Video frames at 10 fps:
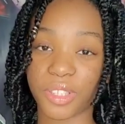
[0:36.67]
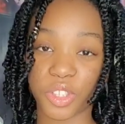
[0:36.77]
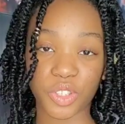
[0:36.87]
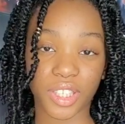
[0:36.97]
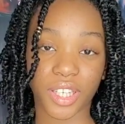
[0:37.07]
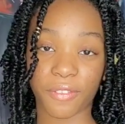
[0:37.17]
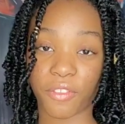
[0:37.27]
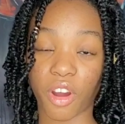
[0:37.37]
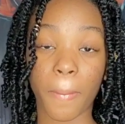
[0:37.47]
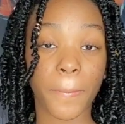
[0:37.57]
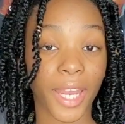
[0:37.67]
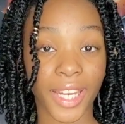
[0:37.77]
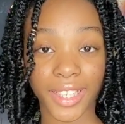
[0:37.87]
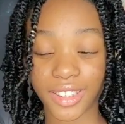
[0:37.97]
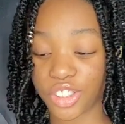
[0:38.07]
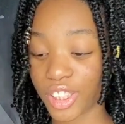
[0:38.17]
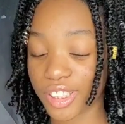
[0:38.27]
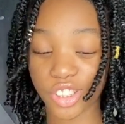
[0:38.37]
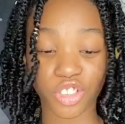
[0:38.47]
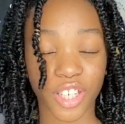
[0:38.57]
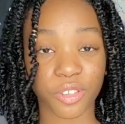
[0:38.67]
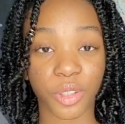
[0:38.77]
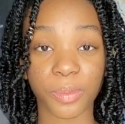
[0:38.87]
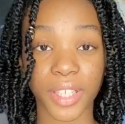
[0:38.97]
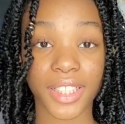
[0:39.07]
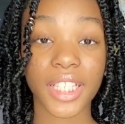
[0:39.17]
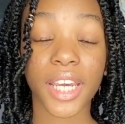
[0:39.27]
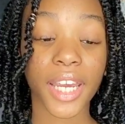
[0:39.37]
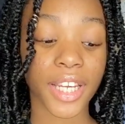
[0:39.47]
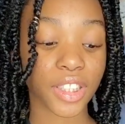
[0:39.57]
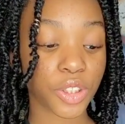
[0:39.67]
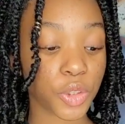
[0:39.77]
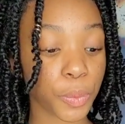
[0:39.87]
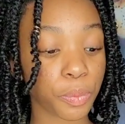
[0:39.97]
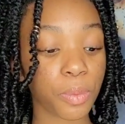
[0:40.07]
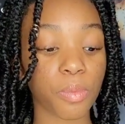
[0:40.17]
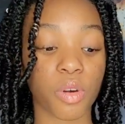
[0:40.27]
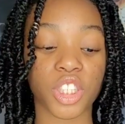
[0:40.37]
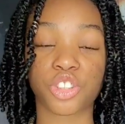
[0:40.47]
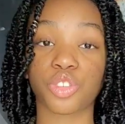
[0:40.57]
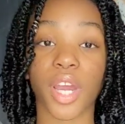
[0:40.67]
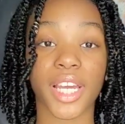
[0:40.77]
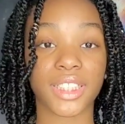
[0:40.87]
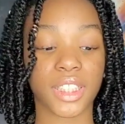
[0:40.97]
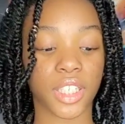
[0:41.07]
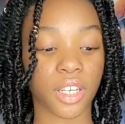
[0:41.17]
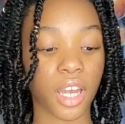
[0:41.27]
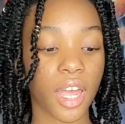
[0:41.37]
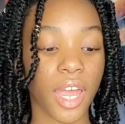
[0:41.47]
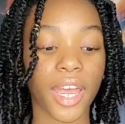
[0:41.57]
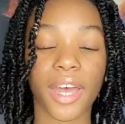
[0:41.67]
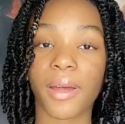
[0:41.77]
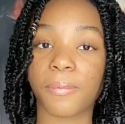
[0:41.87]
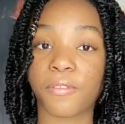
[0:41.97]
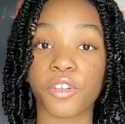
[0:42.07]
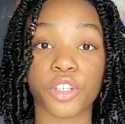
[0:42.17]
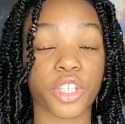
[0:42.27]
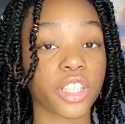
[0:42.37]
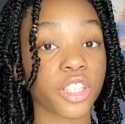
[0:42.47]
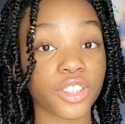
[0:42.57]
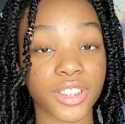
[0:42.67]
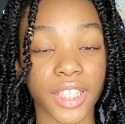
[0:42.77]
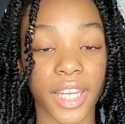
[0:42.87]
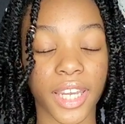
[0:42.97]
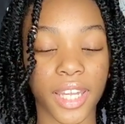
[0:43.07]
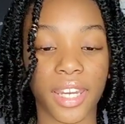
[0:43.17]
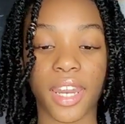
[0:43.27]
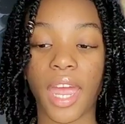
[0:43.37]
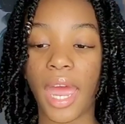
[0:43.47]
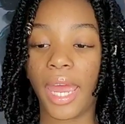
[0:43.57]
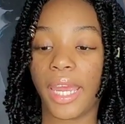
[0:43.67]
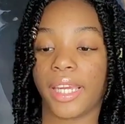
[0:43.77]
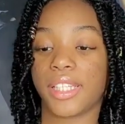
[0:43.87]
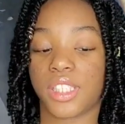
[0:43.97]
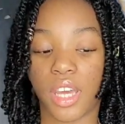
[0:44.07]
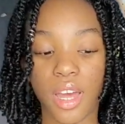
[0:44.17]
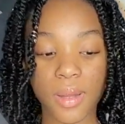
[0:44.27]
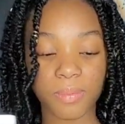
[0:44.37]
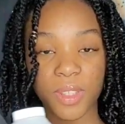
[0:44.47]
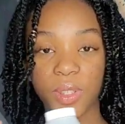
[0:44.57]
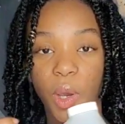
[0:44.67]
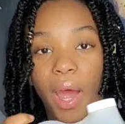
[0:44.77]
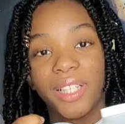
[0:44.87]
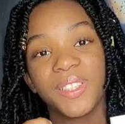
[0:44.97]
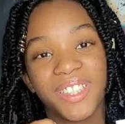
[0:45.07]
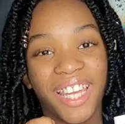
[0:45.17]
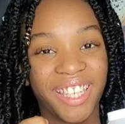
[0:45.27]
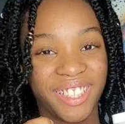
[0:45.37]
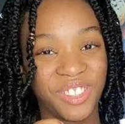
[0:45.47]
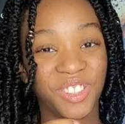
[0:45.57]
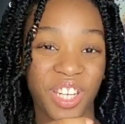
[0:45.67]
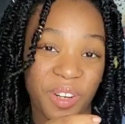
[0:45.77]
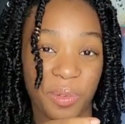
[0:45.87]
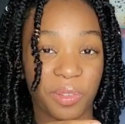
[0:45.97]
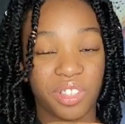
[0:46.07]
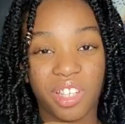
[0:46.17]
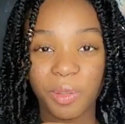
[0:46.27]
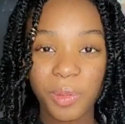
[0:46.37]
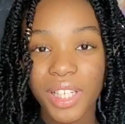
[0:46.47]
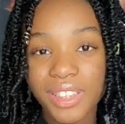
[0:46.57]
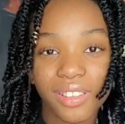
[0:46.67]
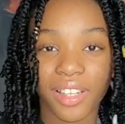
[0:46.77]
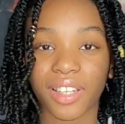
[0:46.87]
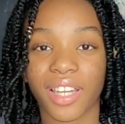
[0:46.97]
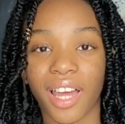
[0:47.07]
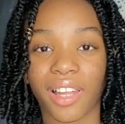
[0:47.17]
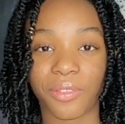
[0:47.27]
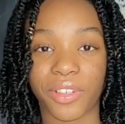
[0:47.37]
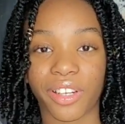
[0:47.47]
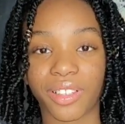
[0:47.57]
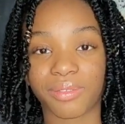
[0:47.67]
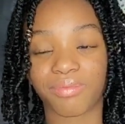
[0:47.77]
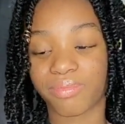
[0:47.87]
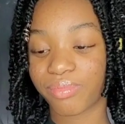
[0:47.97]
been using it for our base, just in general, because it's super moisturizing for your clear skin. And, I just like it in general. Who doesn't like aloe vera?